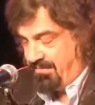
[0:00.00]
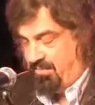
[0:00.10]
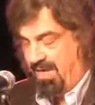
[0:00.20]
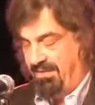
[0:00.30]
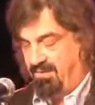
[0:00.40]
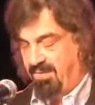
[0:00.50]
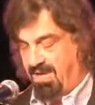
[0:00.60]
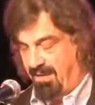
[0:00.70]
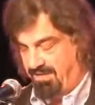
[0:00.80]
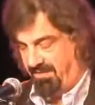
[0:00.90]
we have to
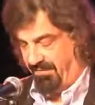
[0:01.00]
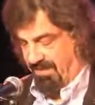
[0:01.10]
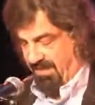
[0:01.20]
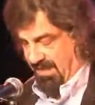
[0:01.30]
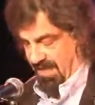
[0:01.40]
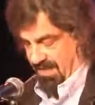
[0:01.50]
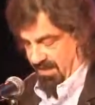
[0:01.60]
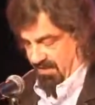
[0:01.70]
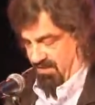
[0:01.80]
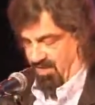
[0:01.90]
become
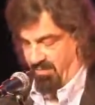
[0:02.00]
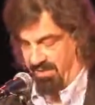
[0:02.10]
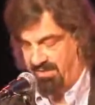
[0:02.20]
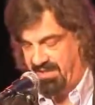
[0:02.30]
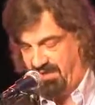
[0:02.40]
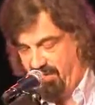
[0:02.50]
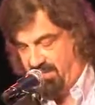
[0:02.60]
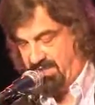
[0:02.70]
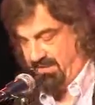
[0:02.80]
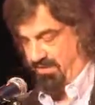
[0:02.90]
sophisticated consumers and
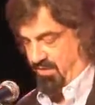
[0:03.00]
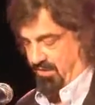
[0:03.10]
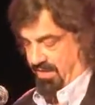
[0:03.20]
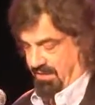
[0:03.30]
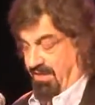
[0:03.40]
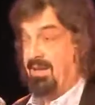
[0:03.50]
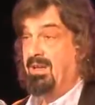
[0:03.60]
users of stories.